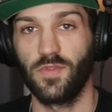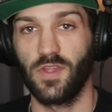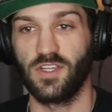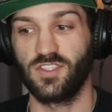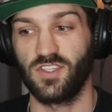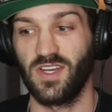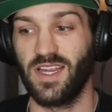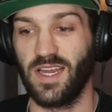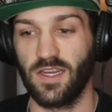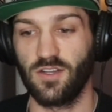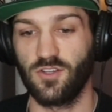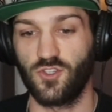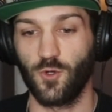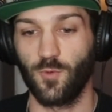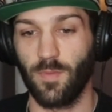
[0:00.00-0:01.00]
that's
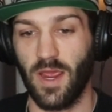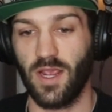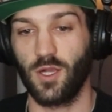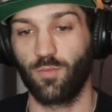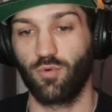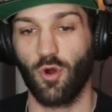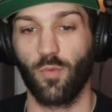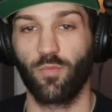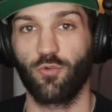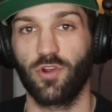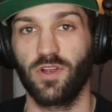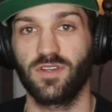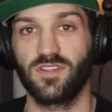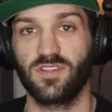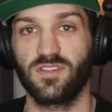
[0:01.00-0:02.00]
needed to make
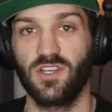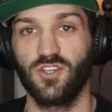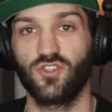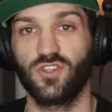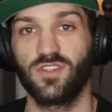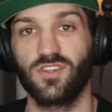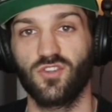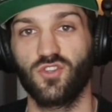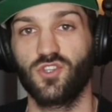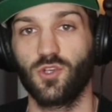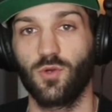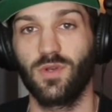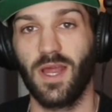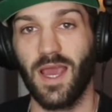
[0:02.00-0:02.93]
appropriate decisions. So